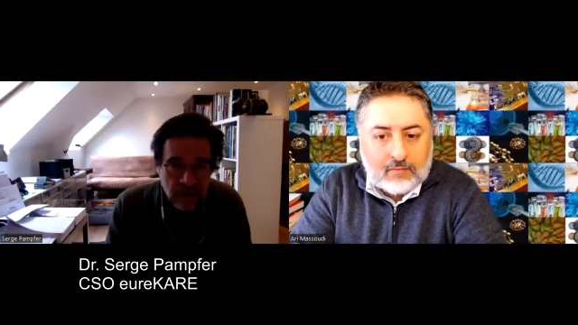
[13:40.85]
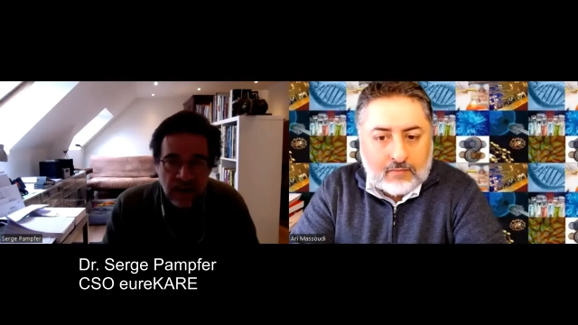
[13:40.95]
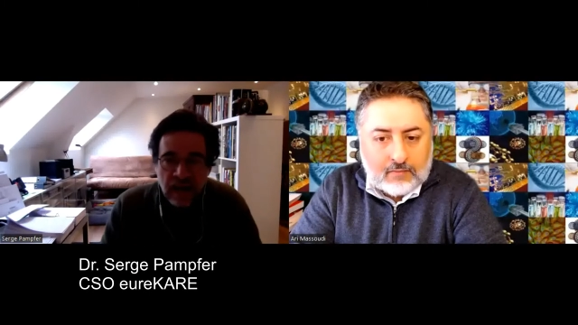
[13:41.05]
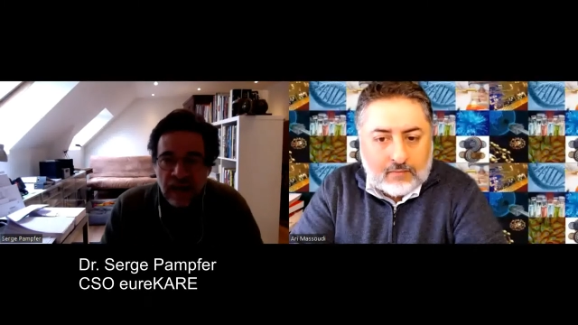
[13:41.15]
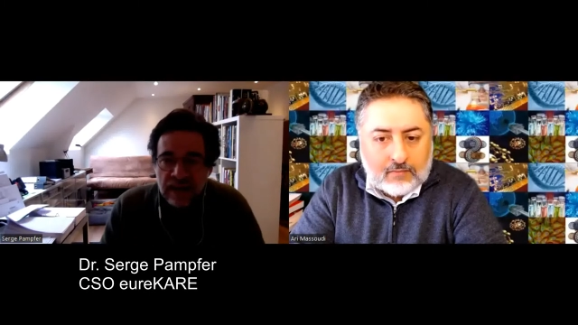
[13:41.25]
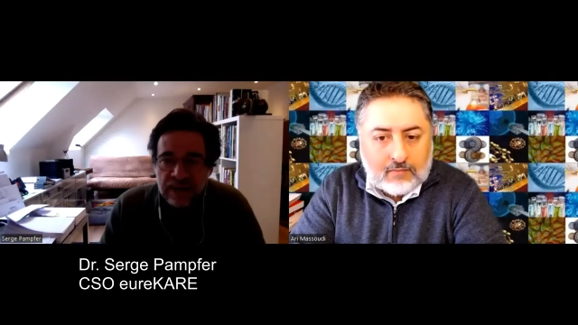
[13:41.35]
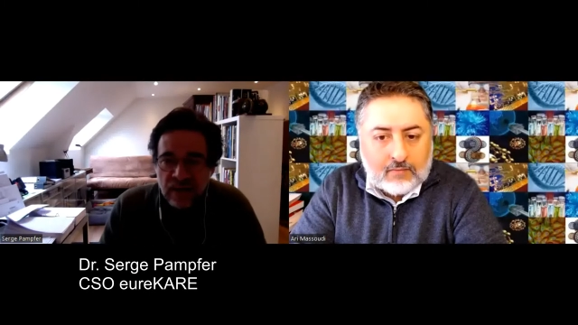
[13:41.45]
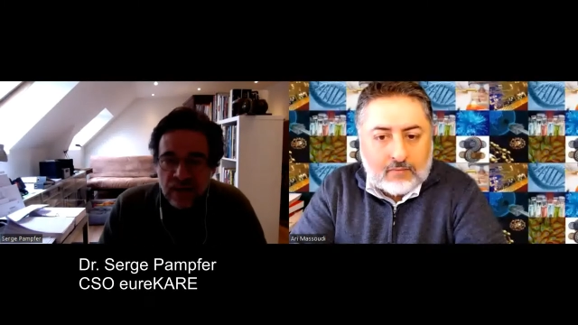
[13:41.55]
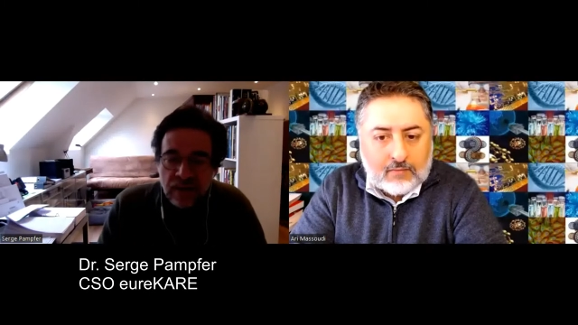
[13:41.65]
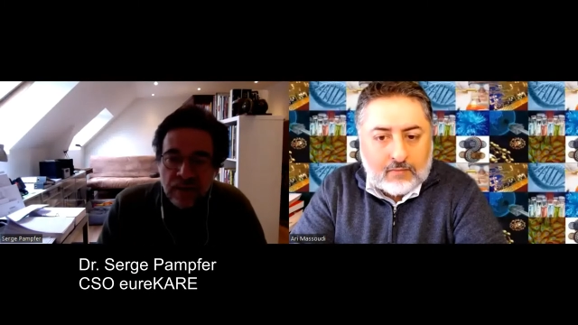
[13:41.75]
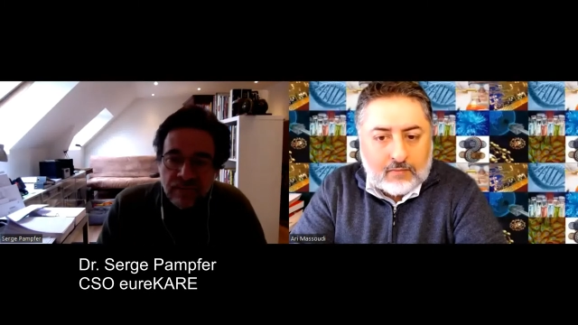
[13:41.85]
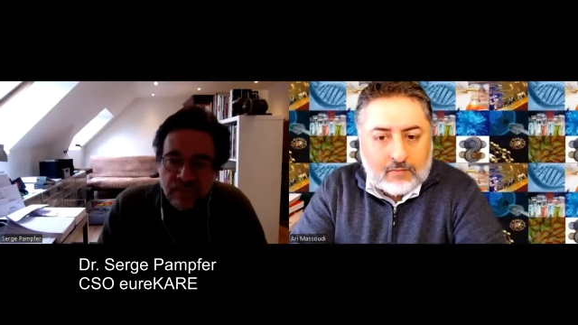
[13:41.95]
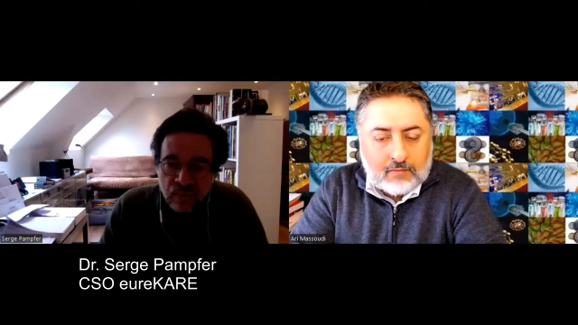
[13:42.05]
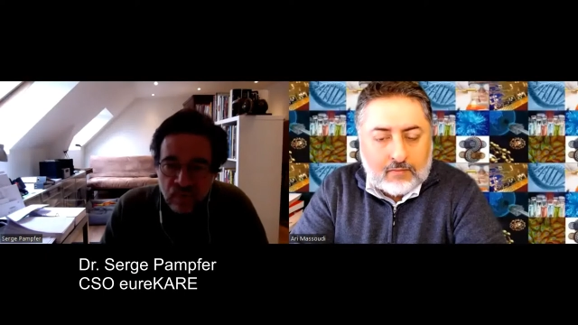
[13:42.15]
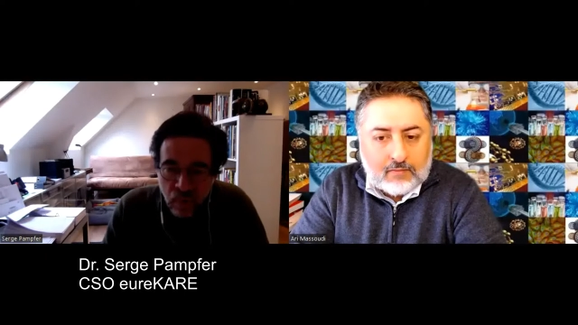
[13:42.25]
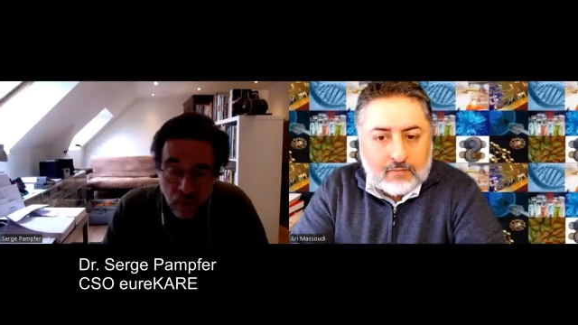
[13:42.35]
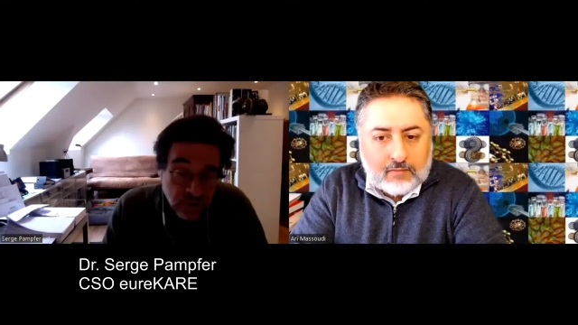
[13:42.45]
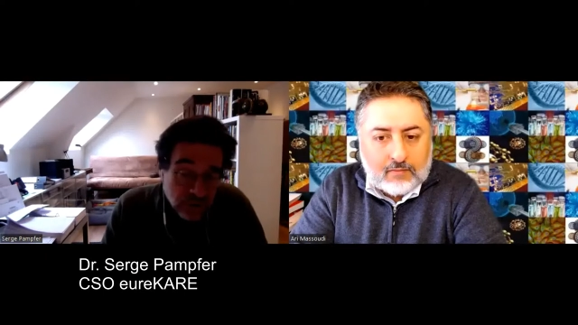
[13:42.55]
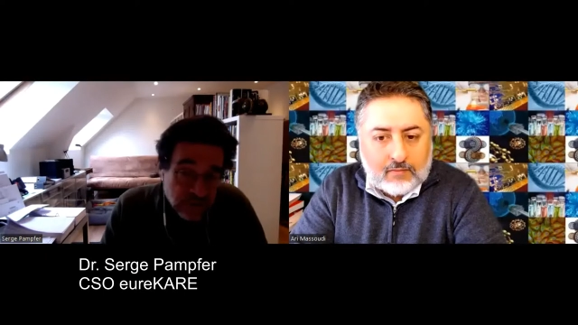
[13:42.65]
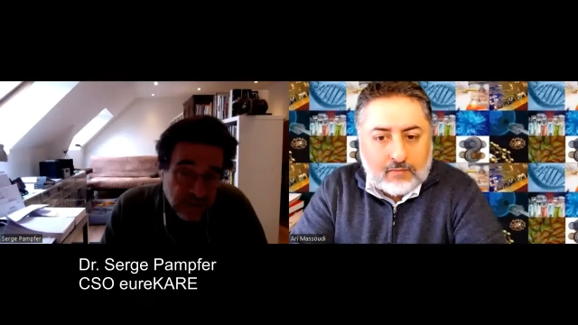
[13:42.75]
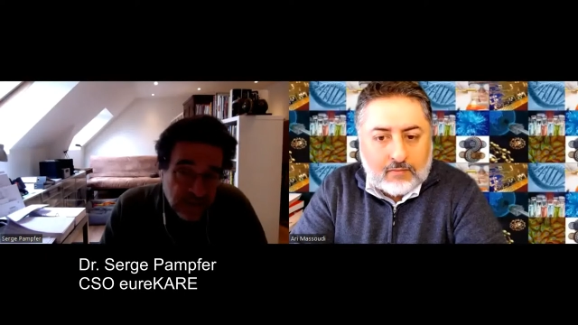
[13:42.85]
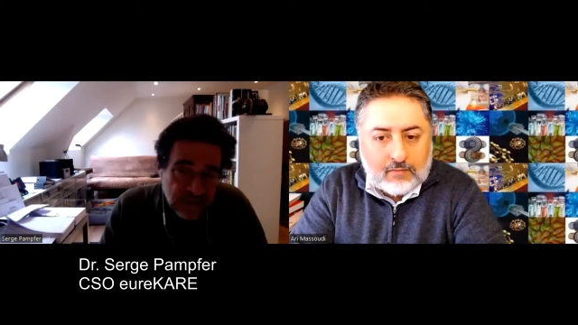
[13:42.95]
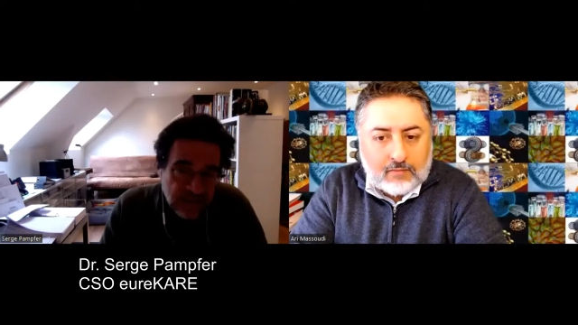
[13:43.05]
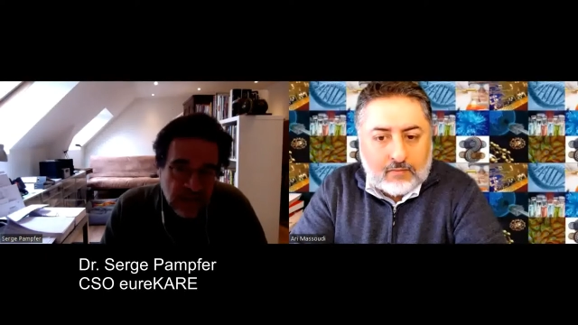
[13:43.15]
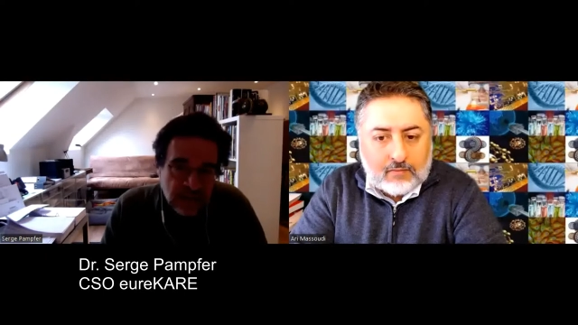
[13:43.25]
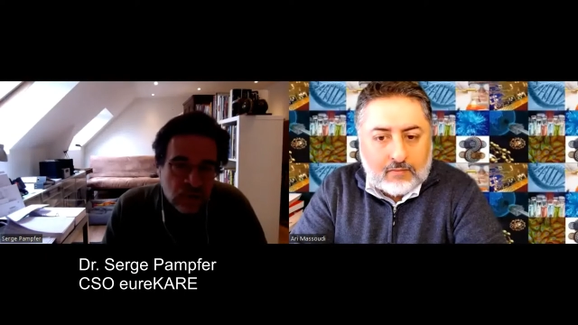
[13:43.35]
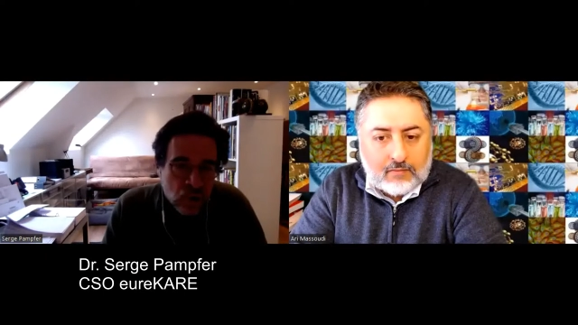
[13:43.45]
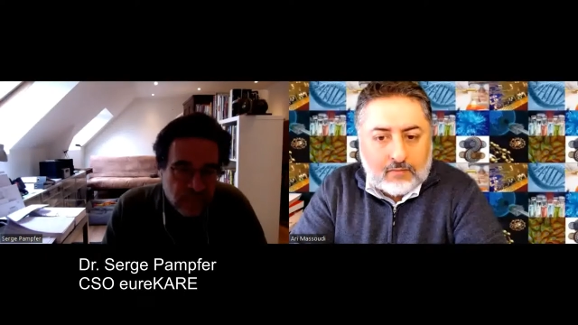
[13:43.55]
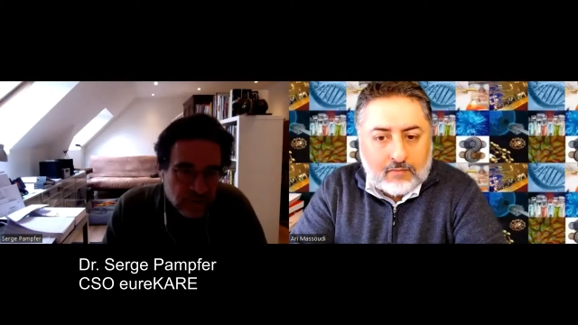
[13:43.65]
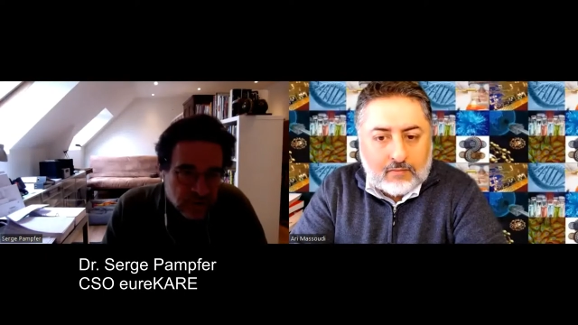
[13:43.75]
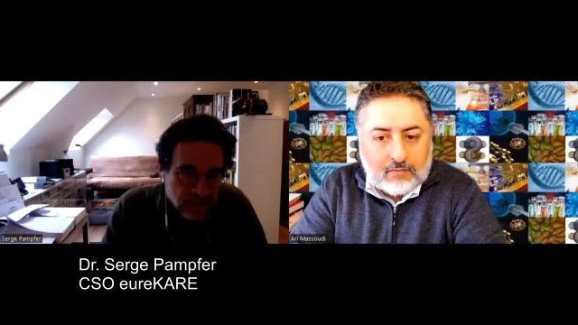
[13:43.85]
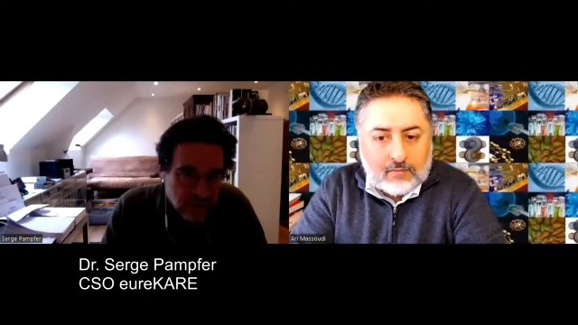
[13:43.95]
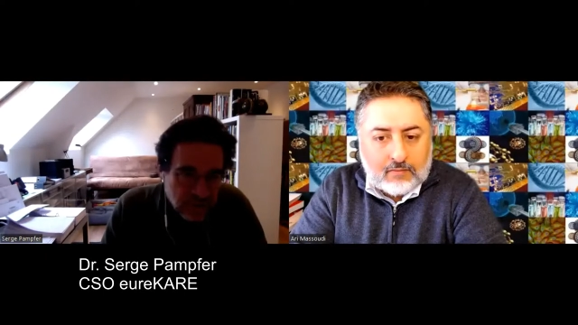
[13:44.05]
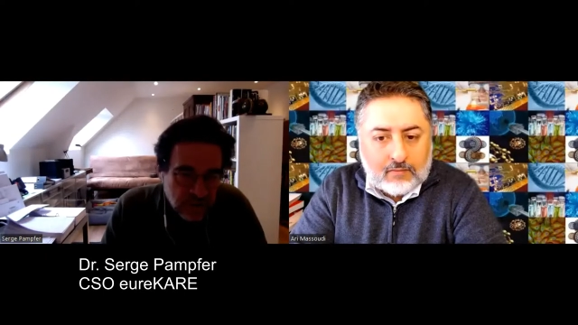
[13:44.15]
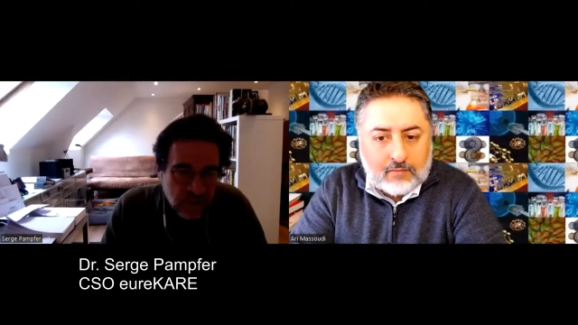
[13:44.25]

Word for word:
Speaker 1: and uh, towards success and governance,